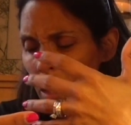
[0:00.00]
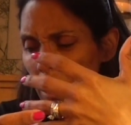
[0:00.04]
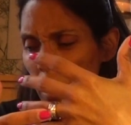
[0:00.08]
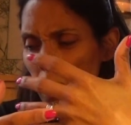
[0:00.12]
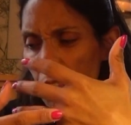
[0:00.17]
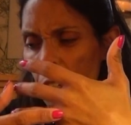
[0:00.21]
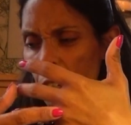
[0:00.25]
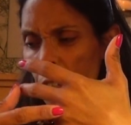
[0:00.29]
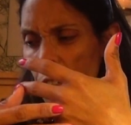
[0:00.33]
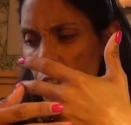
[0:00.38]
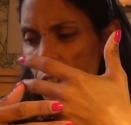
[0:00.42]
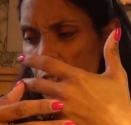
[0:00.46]

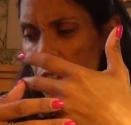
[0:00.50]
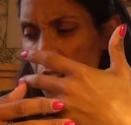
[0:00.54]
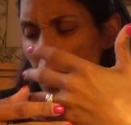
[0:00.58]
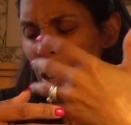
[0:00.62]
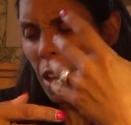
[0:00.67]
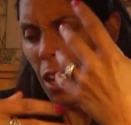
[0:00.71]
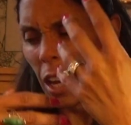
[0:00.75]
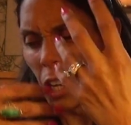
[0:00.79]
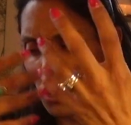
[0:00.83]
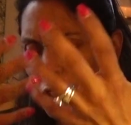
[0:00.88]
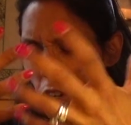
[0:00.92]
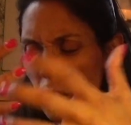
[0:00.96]

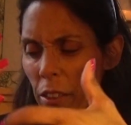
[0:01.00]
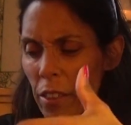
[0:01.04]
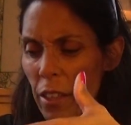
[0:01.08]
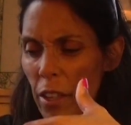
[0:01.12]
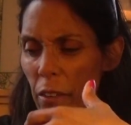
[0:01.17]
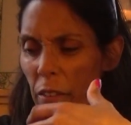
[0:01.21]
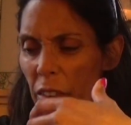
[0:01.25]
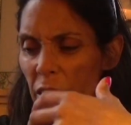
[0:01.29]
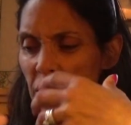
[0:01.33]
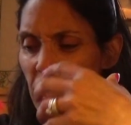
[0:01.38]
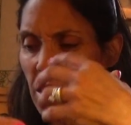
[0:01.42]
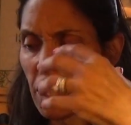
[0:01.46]
I try to think
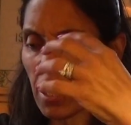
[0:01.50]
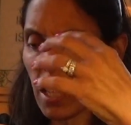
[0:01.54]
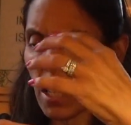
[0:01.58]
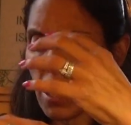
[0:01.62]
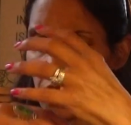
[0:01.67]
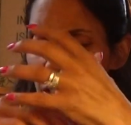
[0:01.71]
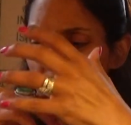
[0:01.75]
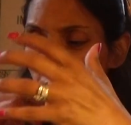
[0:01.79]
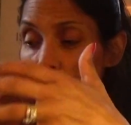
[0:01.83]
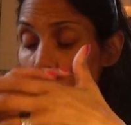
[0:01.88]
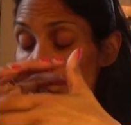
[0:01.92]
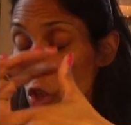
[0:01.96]
of it as
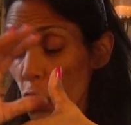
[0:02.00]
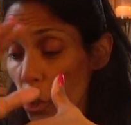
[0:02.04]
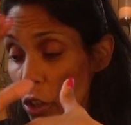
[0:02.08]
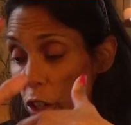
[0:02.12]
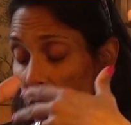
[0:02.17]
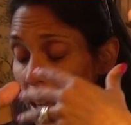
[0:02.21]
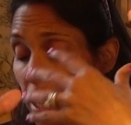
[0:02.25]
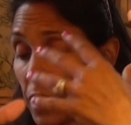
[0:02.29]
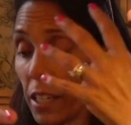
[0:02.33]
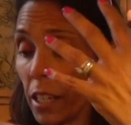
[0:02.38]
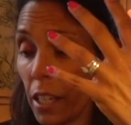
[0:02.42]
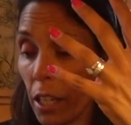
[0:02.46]
it's like a good
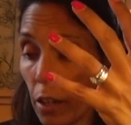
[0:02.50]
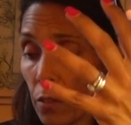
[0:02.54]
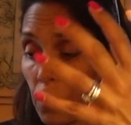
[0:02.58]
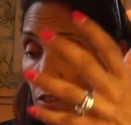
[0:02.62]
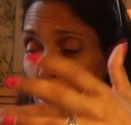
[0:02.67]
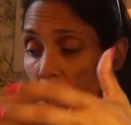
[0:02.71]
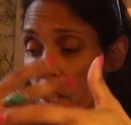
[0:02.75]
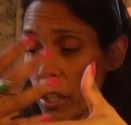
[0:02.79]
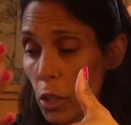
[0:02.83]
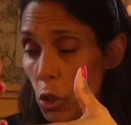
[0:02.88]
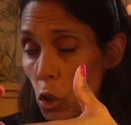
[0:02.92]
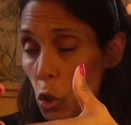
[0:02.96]
ending of a
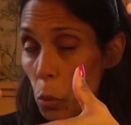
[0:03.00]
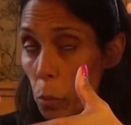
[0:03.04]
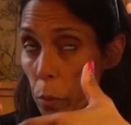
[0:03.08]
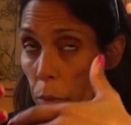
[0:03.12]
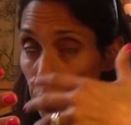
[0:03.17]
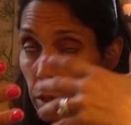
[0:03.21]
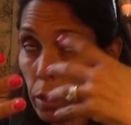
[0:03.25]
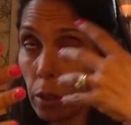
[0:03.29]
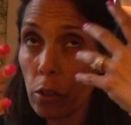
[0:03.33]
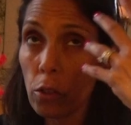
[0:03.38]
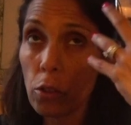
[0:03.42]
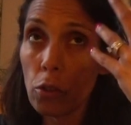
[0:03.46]
cycle,
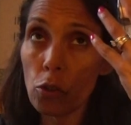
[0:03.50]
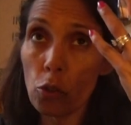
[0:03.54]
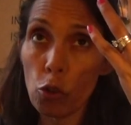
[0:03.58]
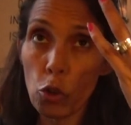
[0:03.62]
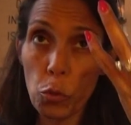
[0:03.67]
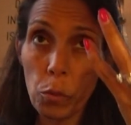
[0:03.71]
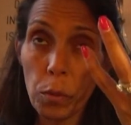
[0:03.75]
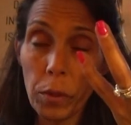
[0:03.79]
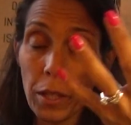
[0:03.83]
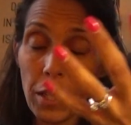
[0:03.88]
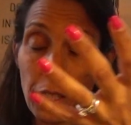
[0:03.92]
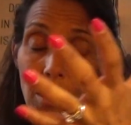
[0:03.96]
but
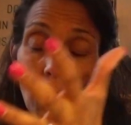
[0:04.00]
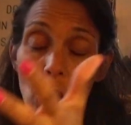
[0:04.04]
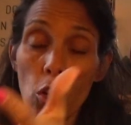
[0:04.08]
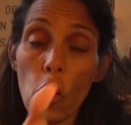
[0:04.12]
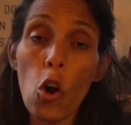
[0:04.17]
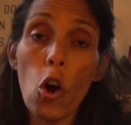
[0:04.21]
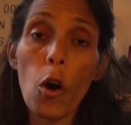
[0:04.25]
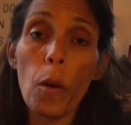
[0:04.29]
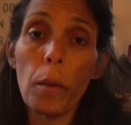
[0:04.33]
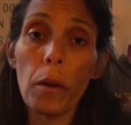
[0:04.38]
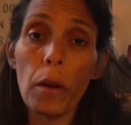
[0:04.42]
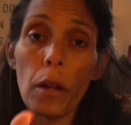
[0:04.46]
truthfully, it's a
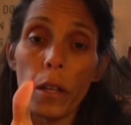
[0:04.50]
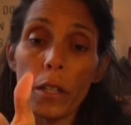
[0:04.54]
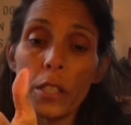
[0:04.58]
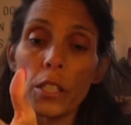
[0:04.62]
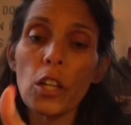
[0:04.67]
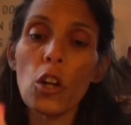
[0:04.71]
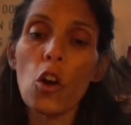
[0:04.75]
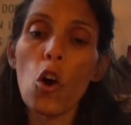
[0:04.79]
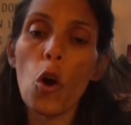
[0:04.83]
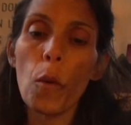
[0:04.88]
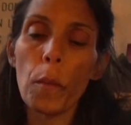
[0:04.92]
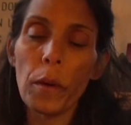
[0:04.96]

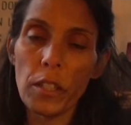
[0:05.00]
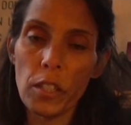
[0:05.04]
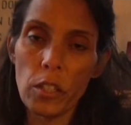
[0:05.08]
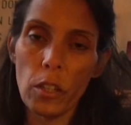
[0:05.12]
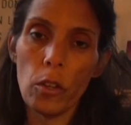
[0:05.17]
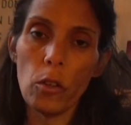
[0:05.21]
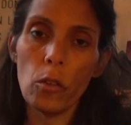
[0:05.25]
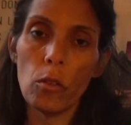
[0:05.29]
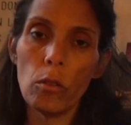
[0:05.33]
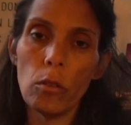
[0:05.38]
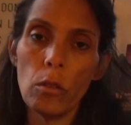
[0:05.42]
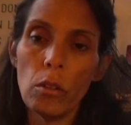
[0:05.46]
karmic
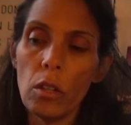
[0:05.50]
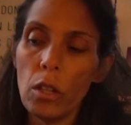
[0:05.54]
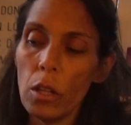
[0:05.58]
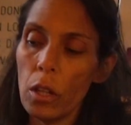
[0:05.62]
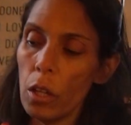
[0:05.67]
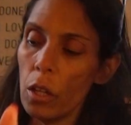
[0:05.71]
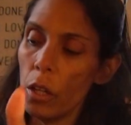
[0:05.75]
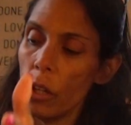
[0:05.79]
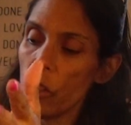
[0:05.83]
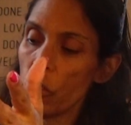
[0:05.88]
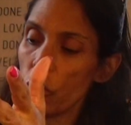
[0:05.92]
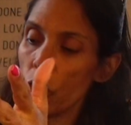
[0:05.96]
cycle.
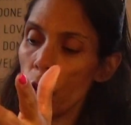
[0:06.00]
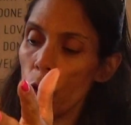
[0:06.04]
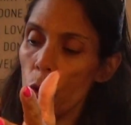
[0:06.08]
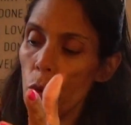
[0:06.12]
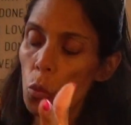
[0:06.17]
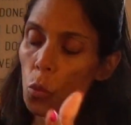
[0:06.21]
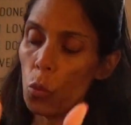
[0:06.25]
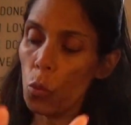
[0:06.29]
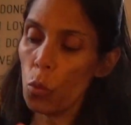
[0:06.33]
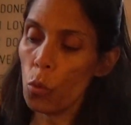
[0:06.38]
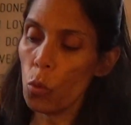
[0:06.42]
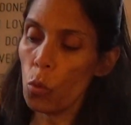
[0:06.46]

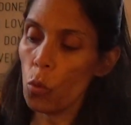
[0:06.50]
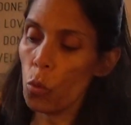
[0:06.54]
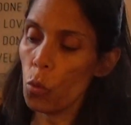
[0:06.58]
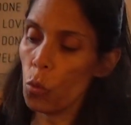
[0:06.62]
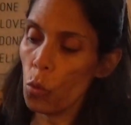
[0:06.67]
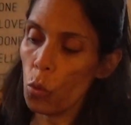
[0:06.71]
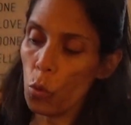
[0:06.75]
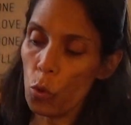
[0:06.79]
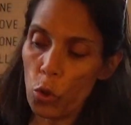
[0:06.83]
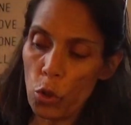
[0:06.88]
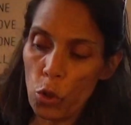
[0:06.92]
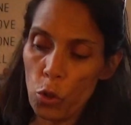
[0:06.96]
So
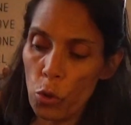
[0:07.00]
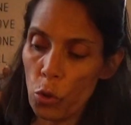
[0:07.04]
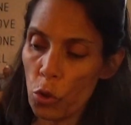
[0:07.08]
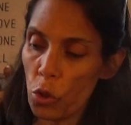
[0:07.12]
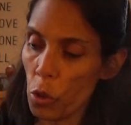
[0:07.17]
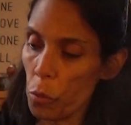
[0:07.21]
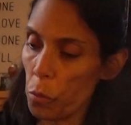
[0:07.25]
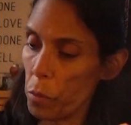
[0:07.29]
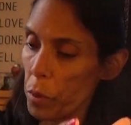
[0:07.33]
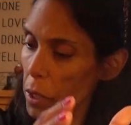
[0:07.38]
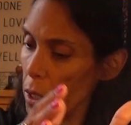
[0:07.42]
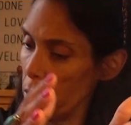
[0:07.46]
you
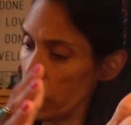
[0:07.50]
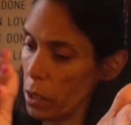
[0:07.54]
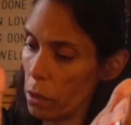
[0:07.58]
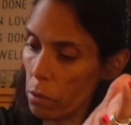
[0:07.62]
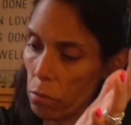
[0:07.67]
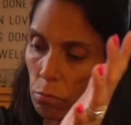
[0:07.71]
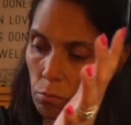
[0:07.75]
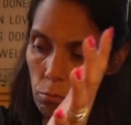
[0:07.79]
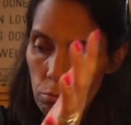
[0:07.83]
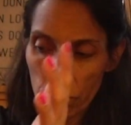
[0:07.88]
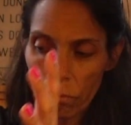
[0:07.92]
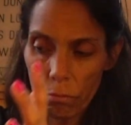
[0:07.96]
could be
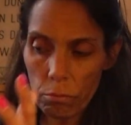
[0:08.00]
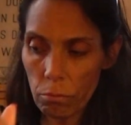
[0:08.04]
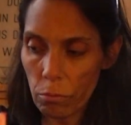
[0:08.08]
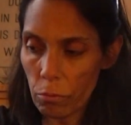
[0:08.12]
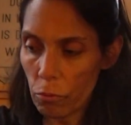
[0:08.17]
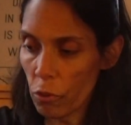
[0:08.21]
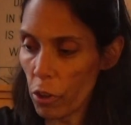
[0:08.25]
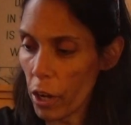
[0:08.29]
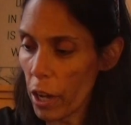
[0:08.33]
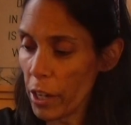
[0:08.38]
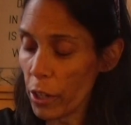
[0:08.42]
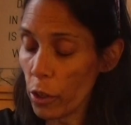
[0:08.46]

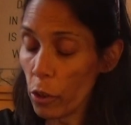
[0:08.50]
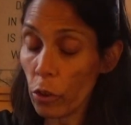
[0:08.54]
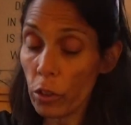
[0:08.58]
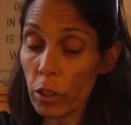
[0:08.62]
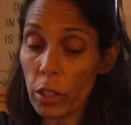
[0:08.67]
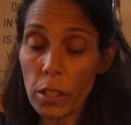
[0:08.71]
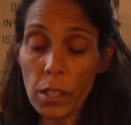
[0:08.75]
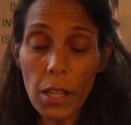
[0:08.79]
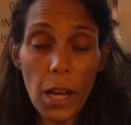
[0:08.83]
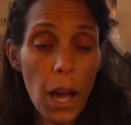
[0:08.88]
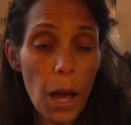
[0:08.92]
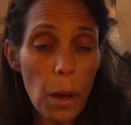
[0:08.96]
riding on
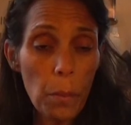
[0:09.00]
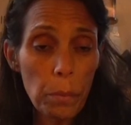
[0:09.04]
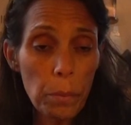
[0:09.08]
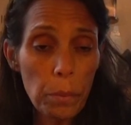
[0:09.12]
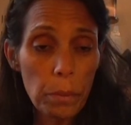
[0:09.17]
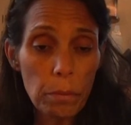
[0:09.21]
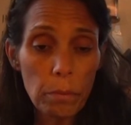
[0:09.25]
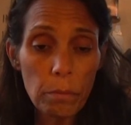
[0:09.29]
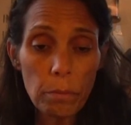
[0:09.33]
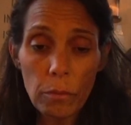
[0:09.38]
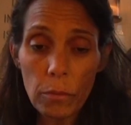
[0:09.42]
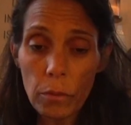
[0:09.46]
the top,
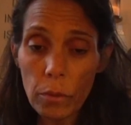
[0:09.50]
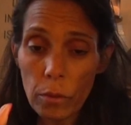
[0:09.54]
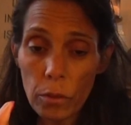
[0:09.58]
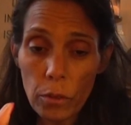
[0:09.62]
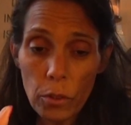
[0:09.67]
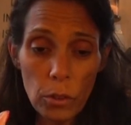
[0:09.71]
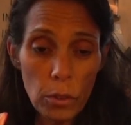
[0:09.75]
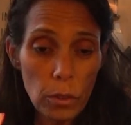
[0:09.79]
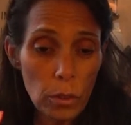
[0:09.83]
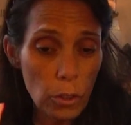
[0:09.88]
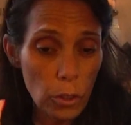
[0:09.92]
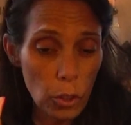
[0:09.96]

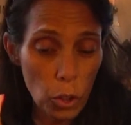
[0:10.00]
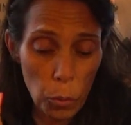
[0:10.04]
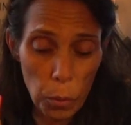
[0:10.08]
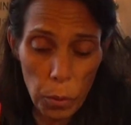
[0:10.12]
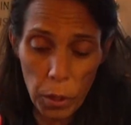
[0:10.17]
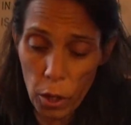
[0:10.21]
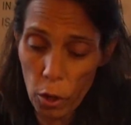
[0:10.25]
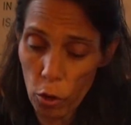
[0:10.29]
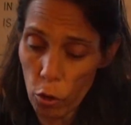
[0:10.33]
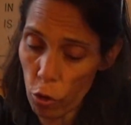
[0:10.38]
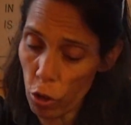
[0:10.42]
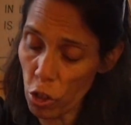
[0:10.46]
you could
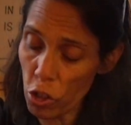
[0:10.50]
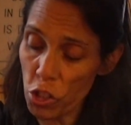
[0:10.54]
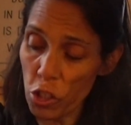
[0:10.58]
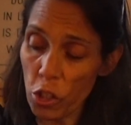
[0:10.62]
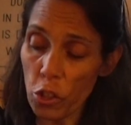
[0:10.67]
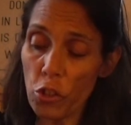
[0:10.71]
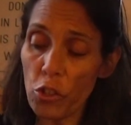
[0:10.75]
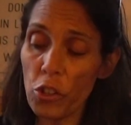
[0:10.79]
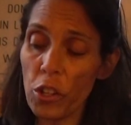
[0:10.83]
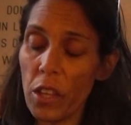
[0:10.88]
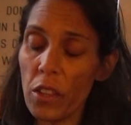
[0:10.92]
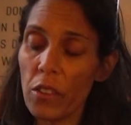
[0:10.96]
be crushed
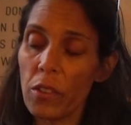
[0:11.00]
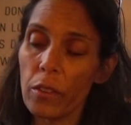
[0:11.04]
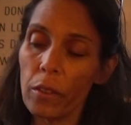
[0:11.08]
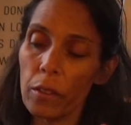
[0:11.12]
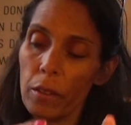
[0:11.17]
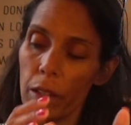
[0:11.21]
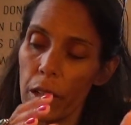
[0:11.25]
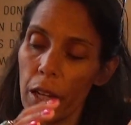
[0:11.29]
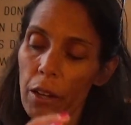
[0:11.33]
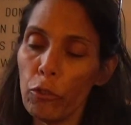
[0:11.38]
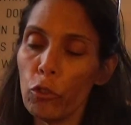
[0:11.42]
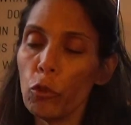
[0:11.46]
underneath.
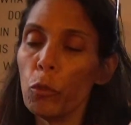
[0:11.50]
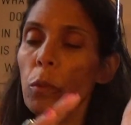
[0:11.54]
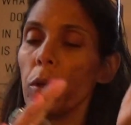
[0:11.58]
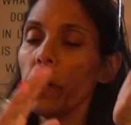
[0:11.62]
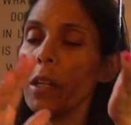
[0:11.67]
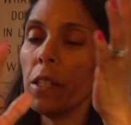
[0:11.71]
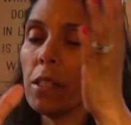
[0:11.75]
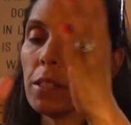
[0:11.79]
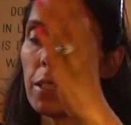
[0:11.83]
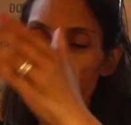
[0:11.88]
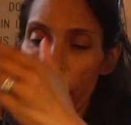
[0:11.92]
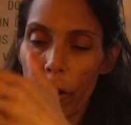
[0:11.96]

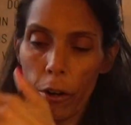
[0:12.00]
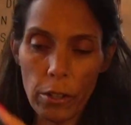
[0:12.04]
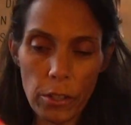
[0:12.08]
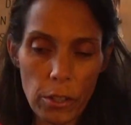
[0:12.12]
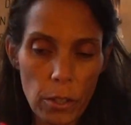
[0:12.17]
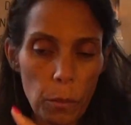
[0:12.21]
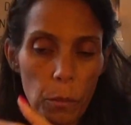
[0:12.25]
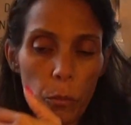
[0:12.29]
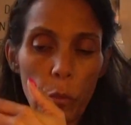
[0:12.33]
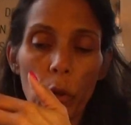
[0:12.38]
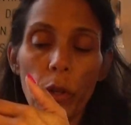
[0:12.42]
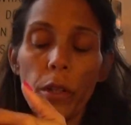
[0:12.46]
Everybody's there at
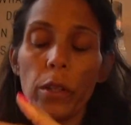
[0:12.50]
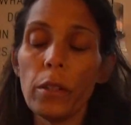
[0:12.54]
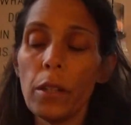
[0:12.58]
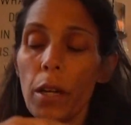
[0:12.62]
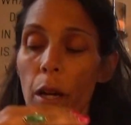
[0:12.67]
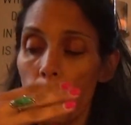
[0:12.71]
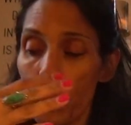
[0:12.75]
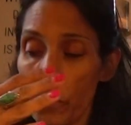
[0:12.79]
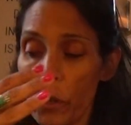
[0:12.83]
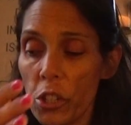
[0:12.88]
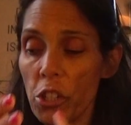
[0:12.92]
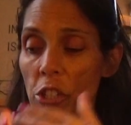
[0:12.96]
some point in
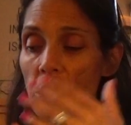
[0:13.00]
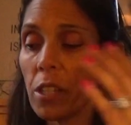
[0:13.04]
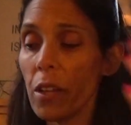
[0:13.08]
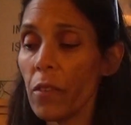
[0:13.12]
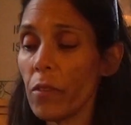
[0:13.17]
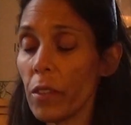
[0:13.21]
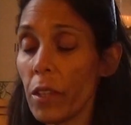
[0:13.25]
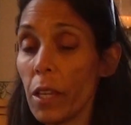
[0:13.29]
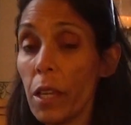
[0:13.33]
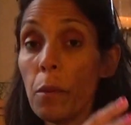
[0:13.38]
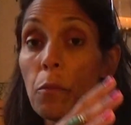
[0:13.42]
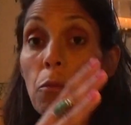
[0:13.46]
time where you just have
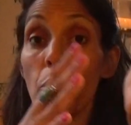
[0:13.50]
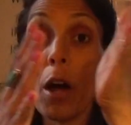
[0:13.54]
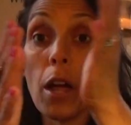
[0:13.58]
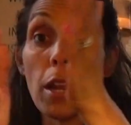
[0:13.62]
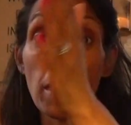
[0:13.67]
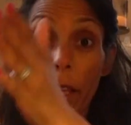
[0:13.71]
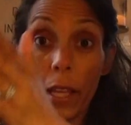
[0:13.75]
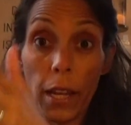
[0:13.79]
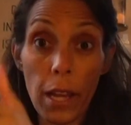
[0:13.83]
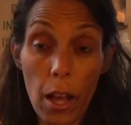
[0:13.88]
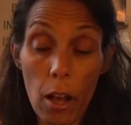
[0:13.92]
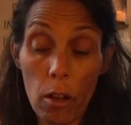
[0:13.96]
to keep
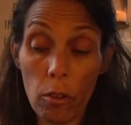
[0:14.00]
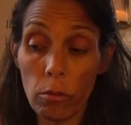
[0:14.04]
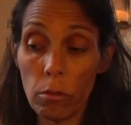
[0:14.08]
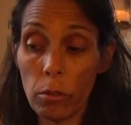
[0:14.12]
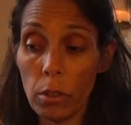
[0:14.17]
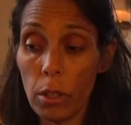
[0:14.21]
riding it out.